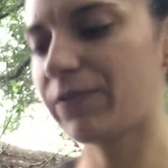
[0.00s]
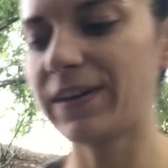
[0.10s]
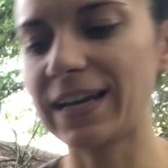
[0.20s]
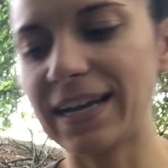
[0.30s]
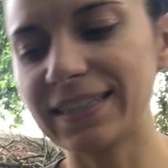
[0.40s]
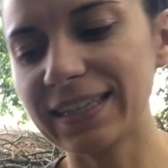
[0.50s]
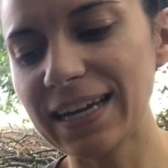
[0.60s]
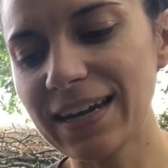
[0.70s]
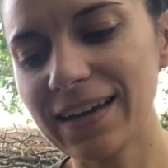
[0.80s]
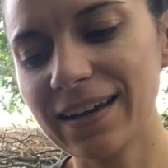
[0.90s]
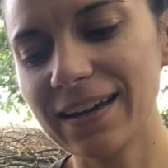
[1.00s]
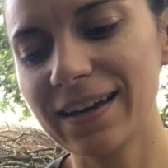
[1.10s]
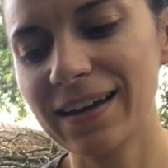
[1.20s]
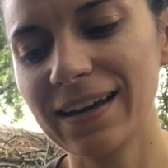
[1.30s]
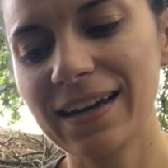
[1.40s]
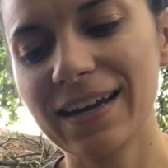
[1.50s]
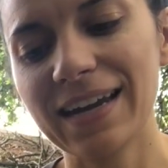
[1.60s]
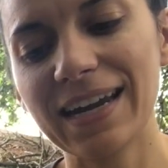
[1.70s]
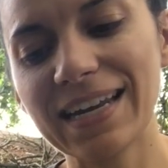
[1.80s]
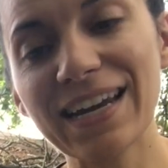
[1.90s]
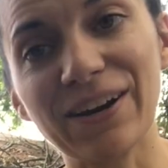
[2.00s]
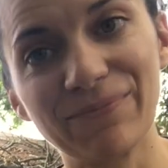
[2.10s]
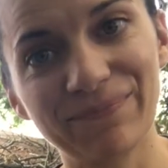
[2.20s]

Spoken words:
fit nicely in here.